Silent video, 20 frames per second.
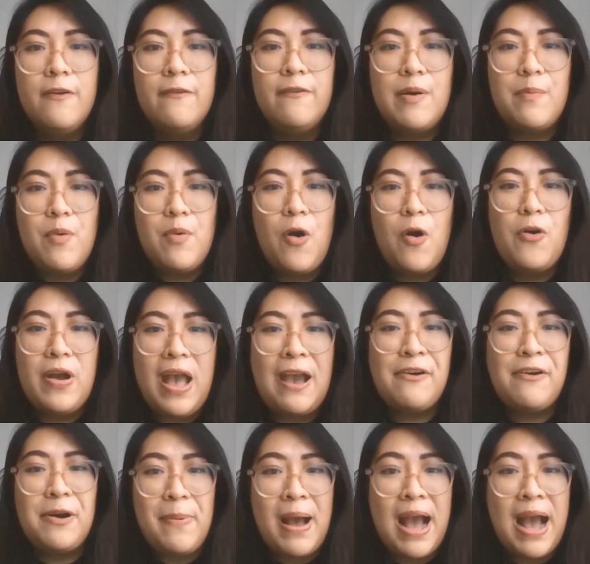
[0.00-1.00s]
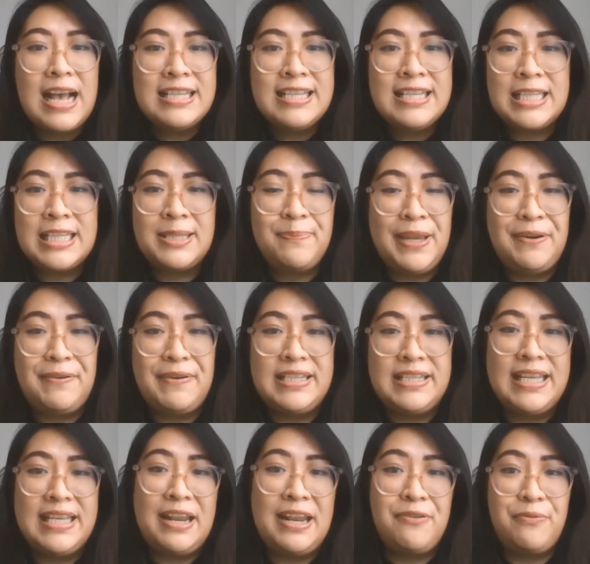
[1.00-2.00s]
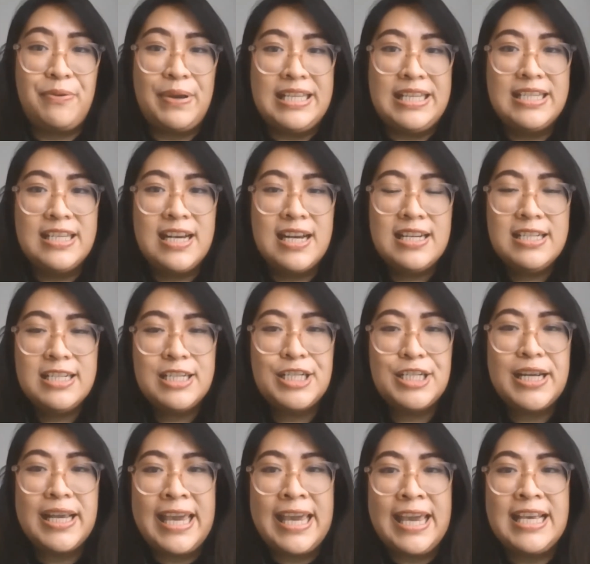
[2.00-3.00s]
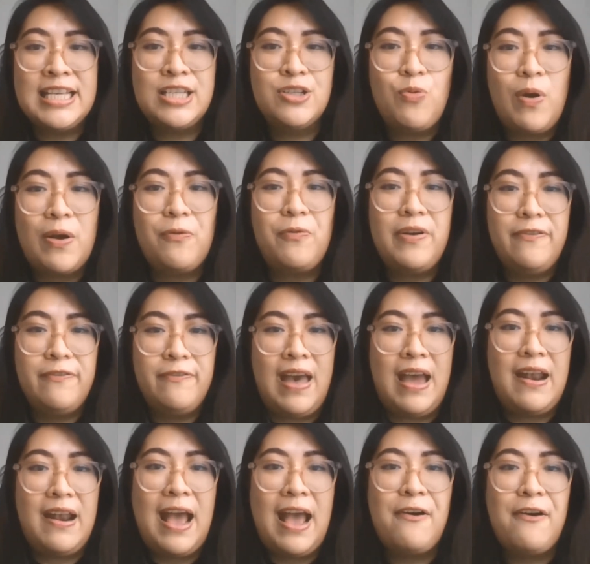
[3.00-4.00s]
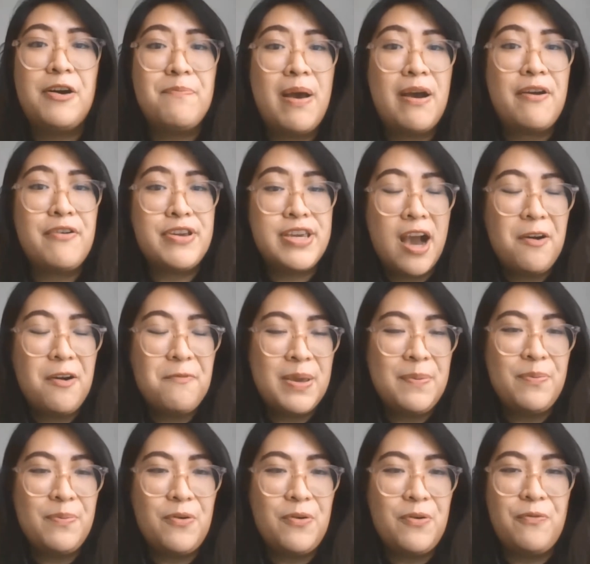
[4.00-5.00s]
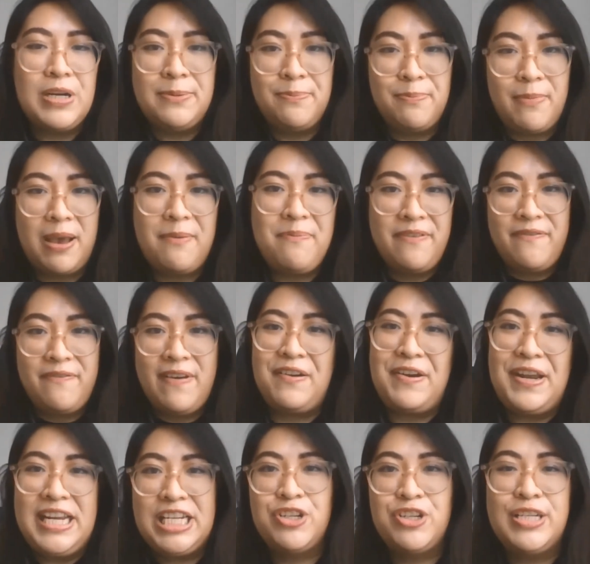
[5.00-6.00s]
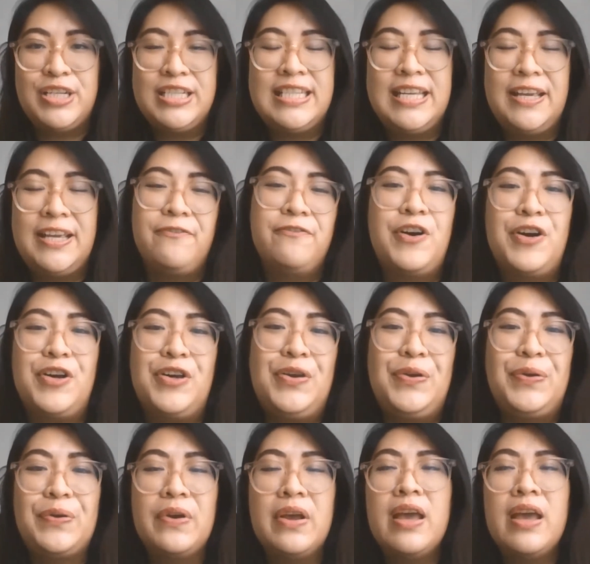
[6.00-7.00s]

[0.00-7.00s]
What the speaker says: From all our past experience and research, here's what we found out about young people which might be very interesting for you.